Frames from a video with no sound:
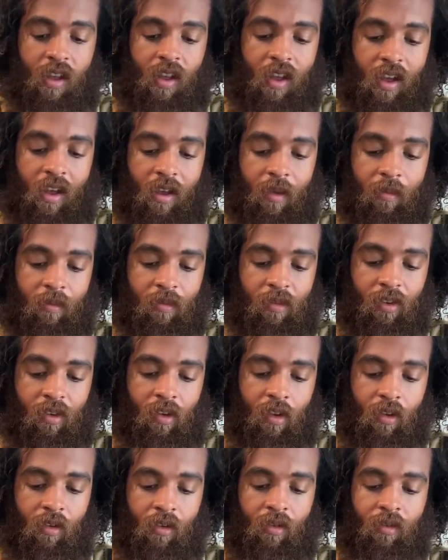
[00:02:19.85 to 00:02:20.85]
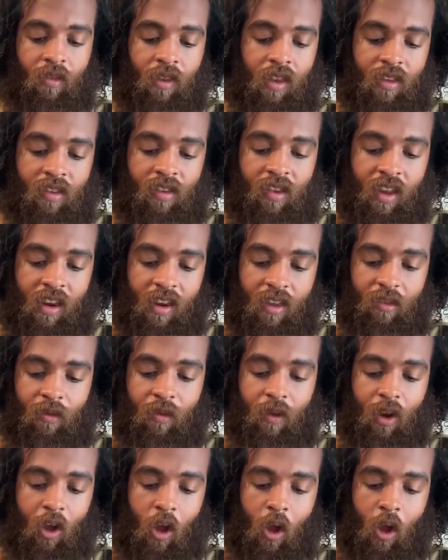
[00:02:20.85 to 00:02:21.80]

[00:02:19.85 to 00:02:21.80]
Um, so let's get into it.